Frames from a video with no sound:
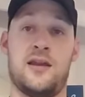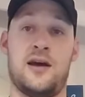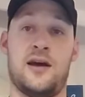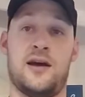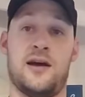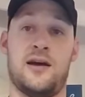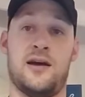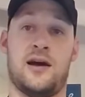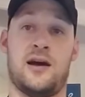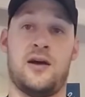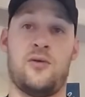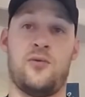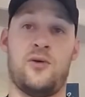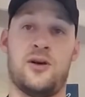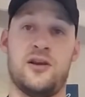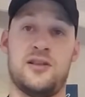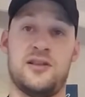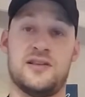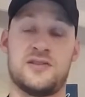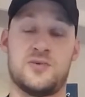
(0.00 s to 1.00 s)
uh, I
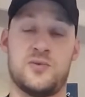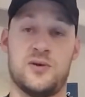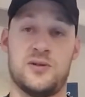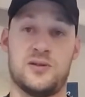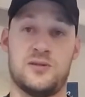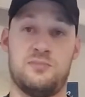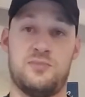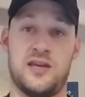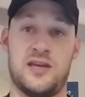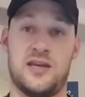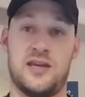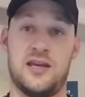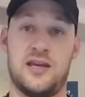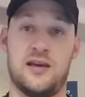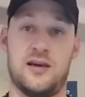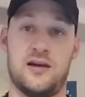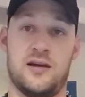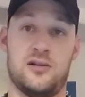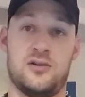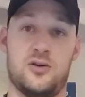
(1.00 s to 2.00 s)
wanted this one to be
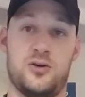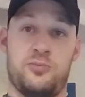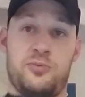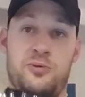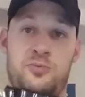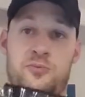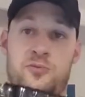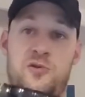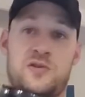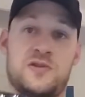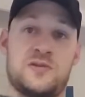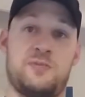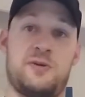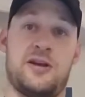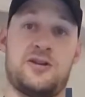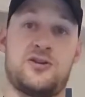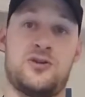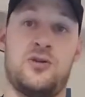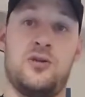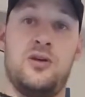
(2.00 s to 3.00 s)
a little bit more
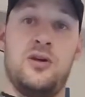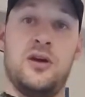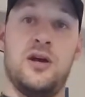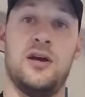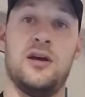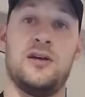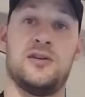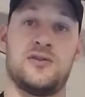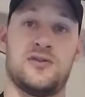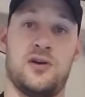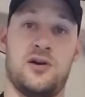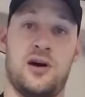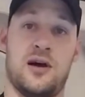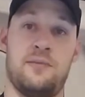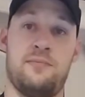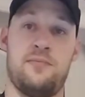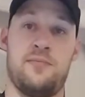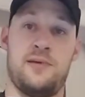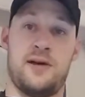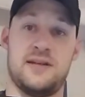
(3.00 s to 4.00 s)
special so
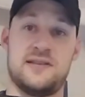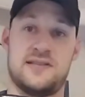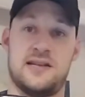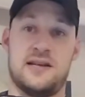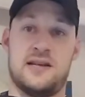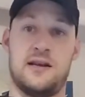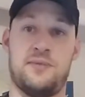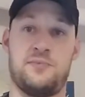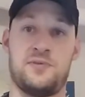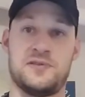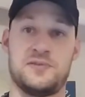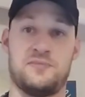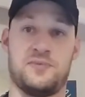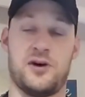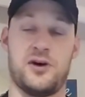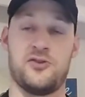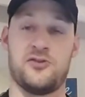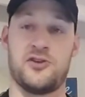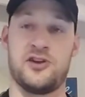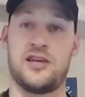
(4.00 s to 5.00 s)
I, I set it up as a
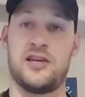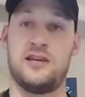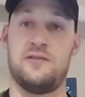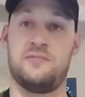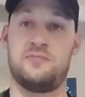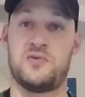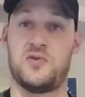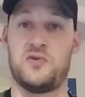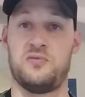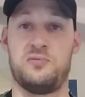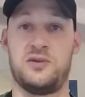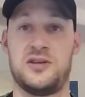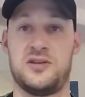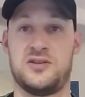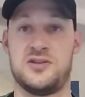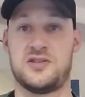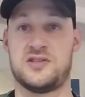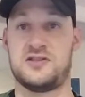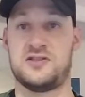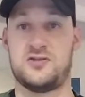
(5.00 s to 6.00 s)
baldric. He told me
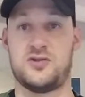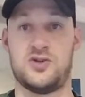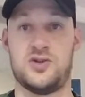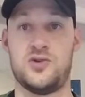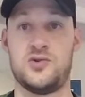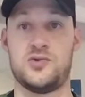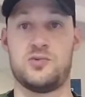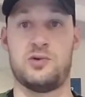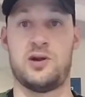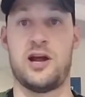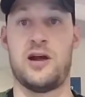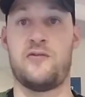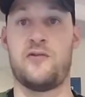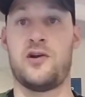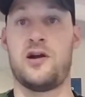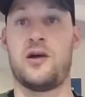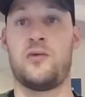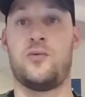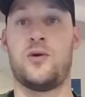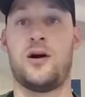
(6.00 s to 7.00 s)
just choose
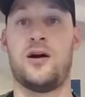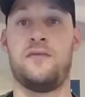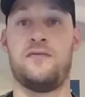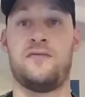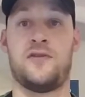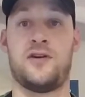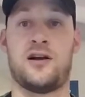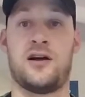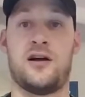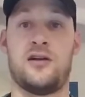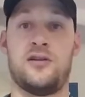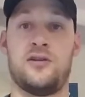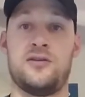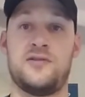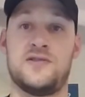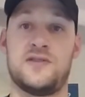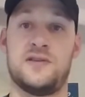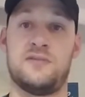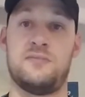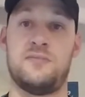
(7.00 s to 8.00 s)
whatever I want for
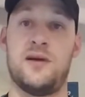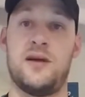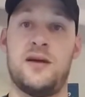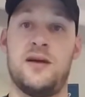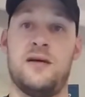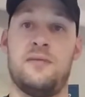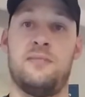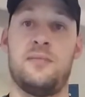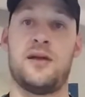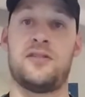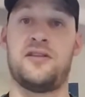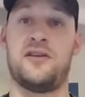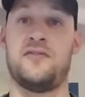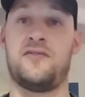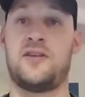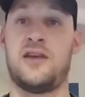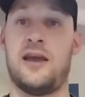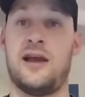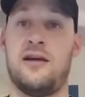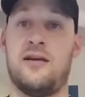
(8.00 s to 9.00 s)
colors and method of
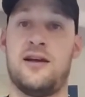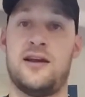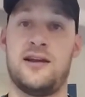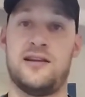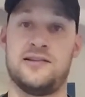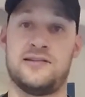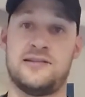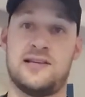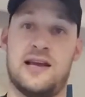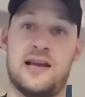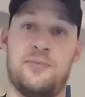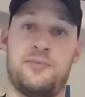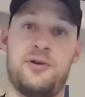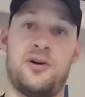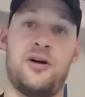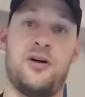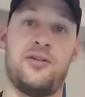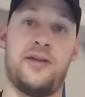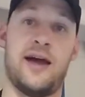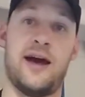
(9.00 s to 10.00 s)
carry and setup and
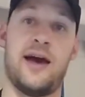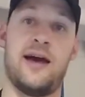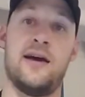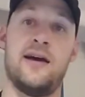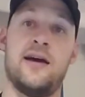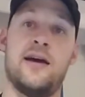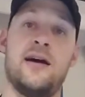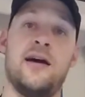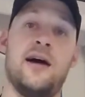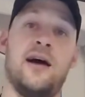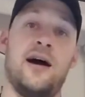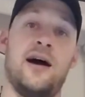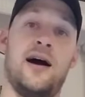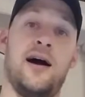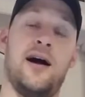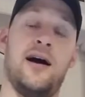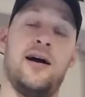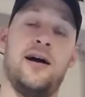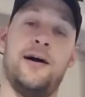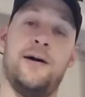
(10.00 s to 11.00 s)
all that
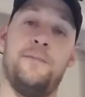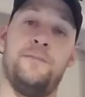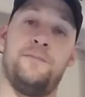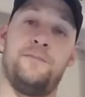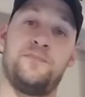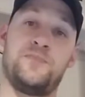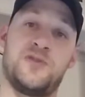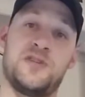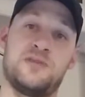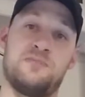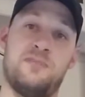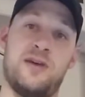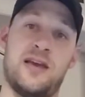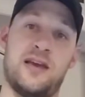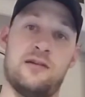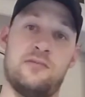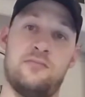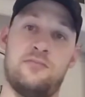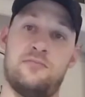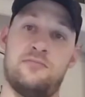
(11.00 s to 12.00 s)
um, just make
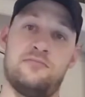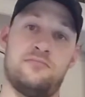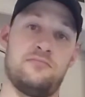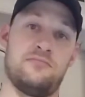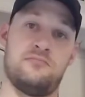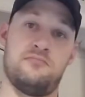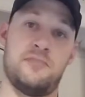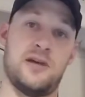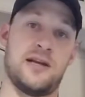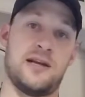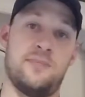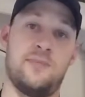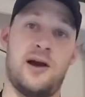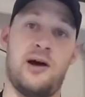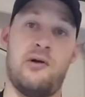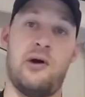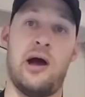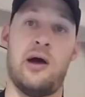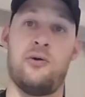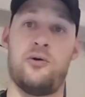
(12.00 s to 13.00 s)
them make them
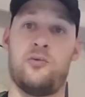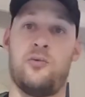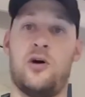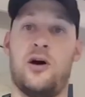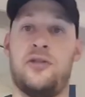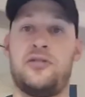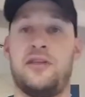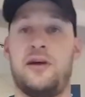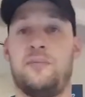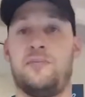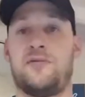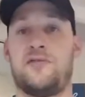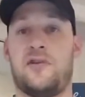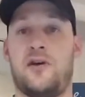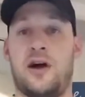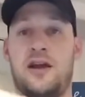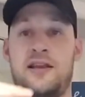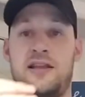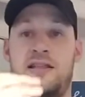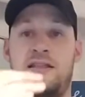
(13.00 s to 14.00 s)
how I would want them so
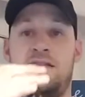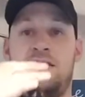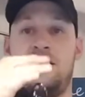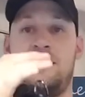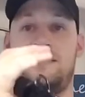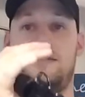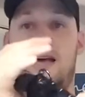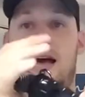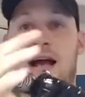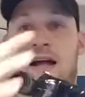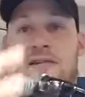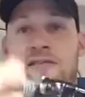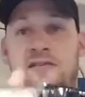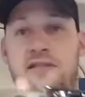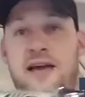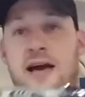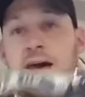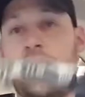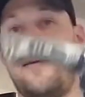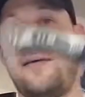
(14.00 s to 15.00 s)
I did exactly
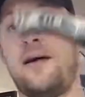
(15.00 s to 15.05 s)
that